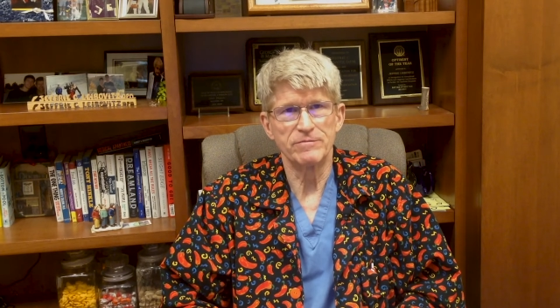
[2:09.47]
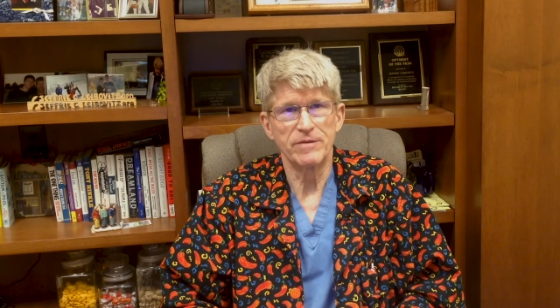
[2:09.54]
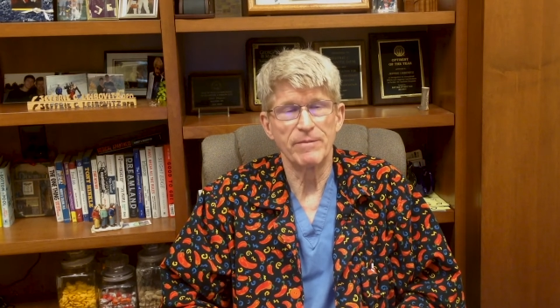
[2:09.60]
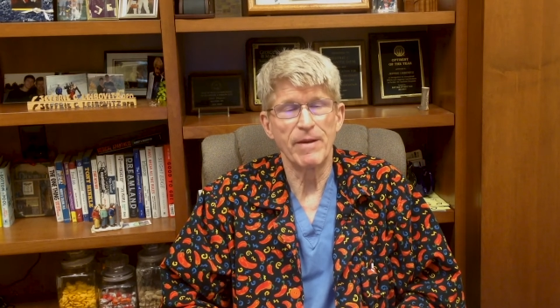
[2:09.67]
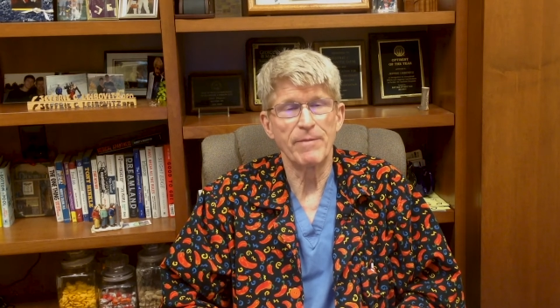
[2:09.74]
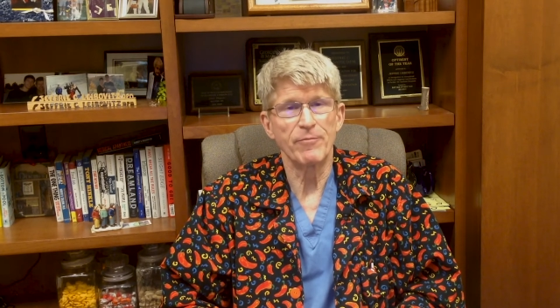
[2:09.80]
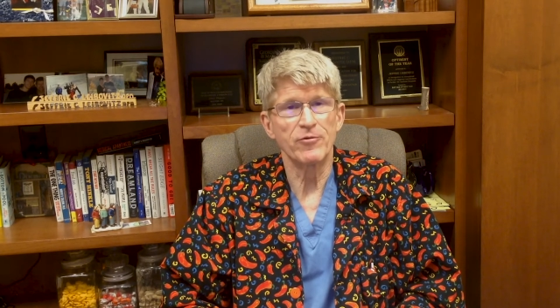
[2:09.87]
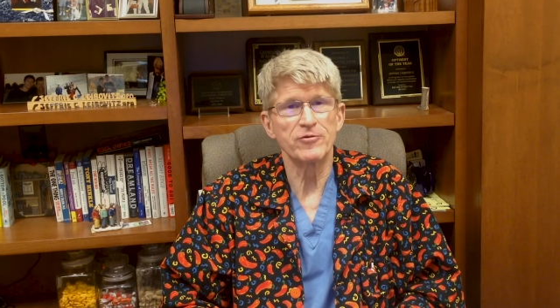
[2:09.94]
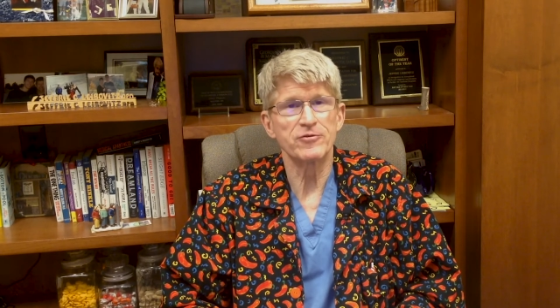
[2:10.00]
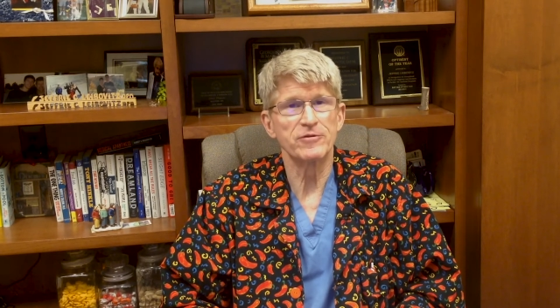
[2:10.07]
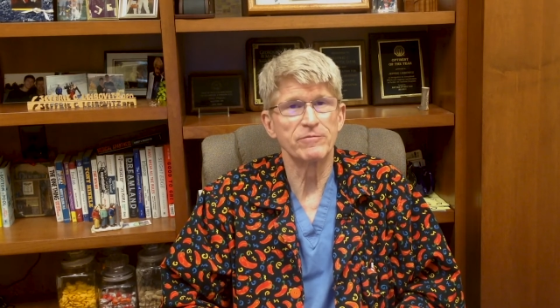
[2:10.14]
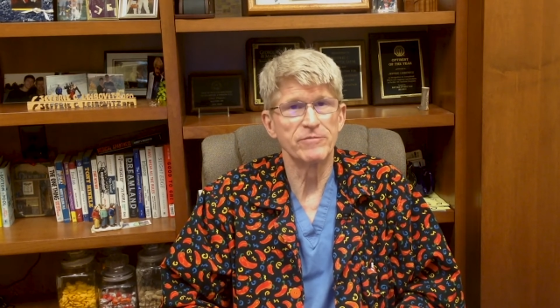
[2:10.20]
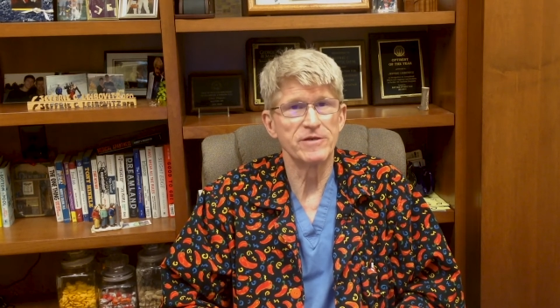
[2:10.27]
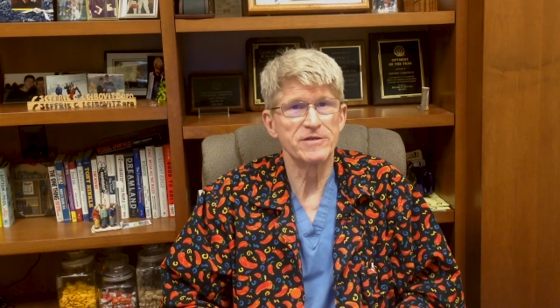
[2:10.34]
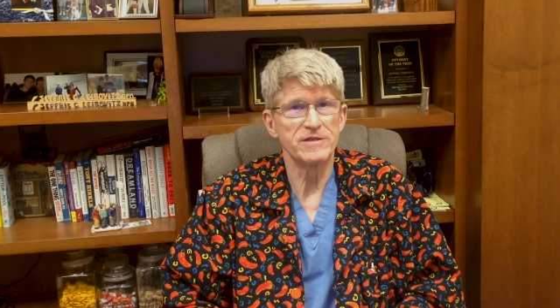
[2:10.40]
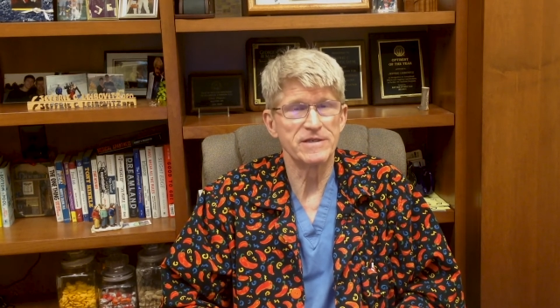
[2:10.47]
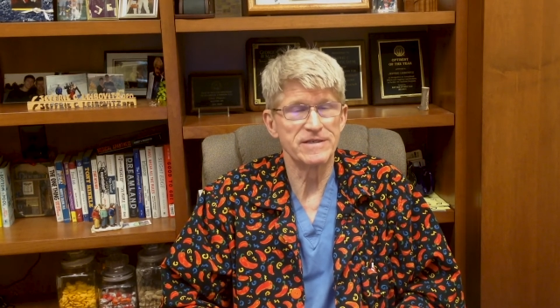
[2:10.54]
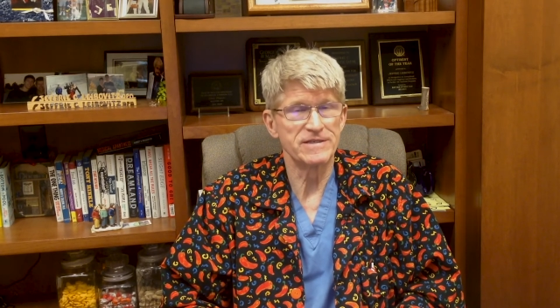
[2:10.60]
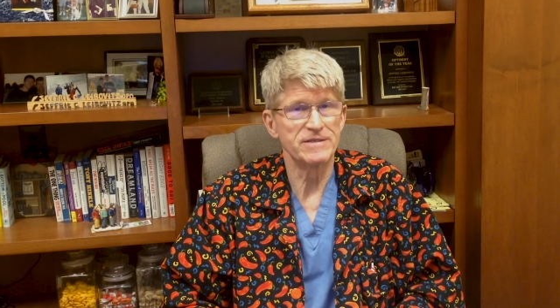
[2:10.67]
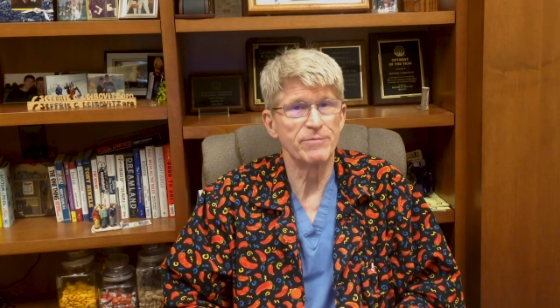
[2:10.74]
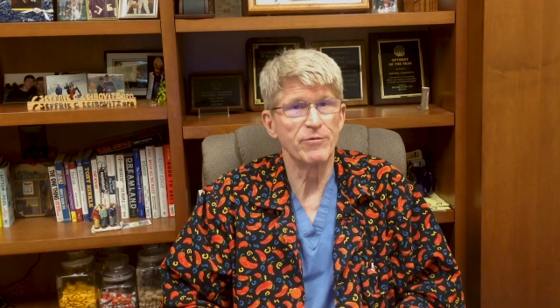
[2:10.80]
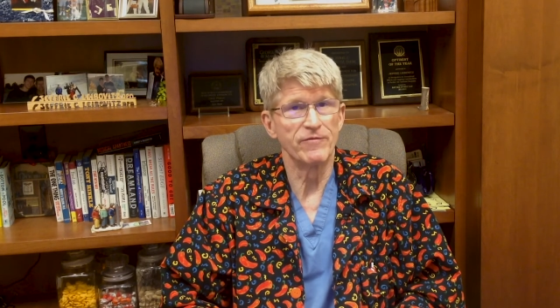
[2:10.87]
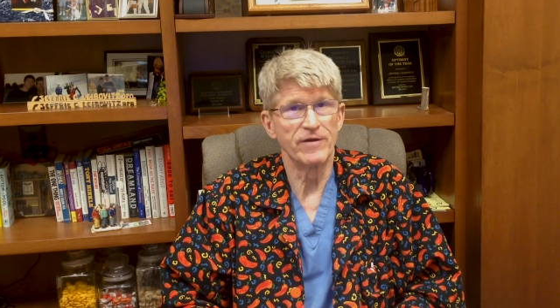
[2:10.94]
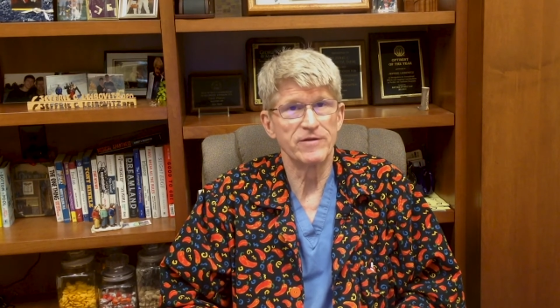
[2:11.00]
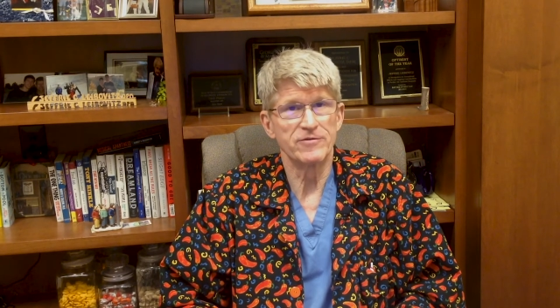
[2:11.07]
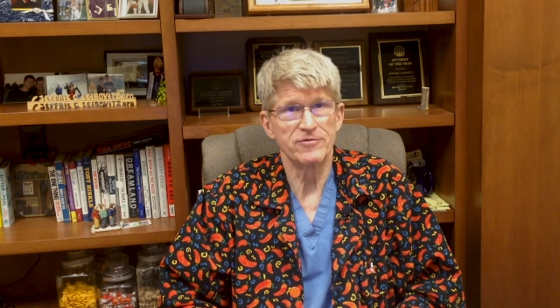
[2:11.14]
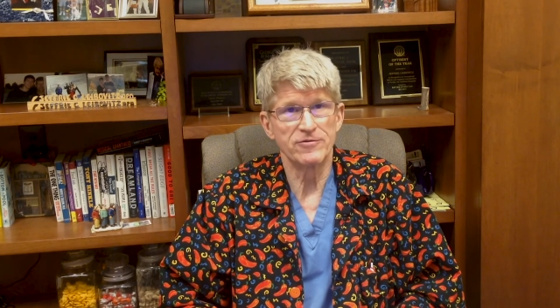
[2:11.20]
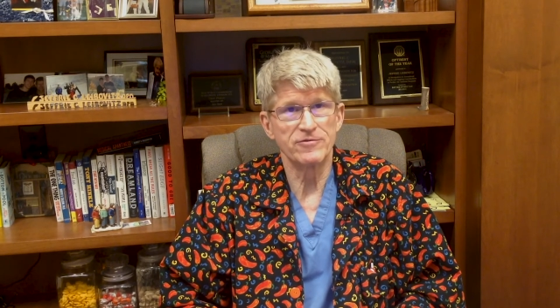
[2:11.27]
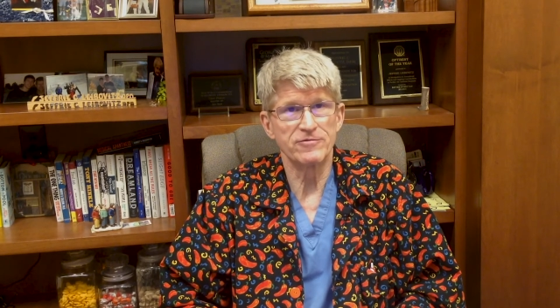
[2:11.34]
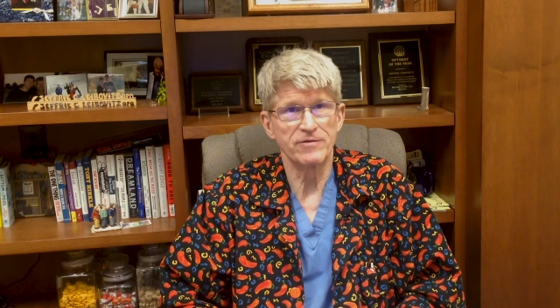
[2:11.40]
but my personal mission is to prevent
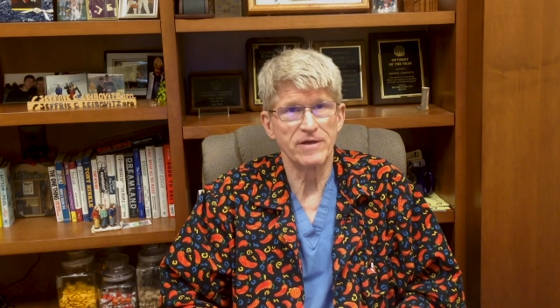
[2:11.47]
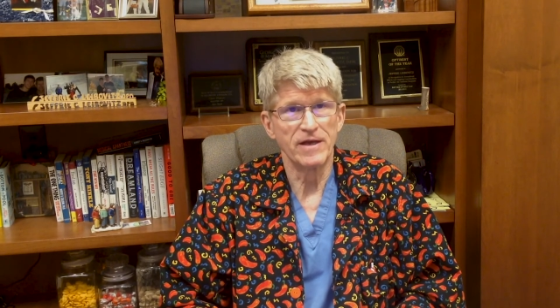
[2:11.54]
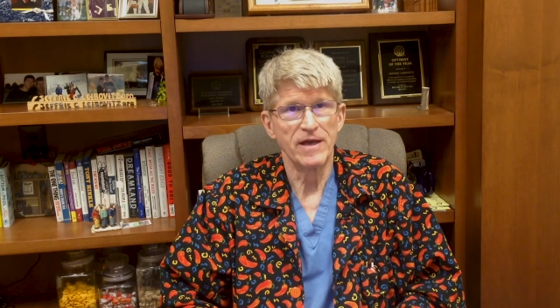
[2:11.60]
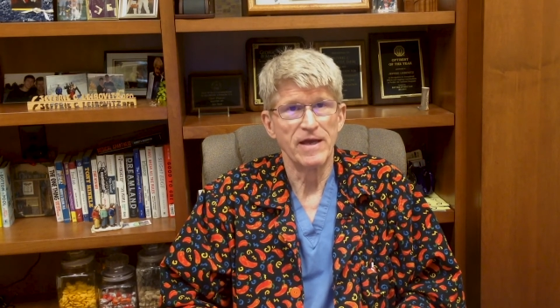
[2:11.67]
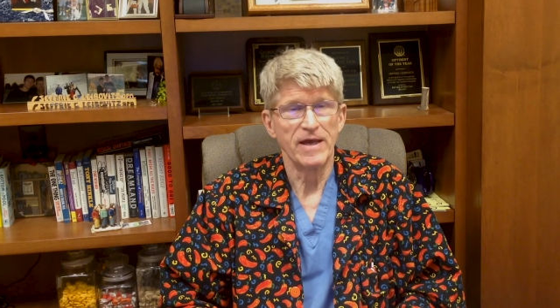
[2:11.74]
surgery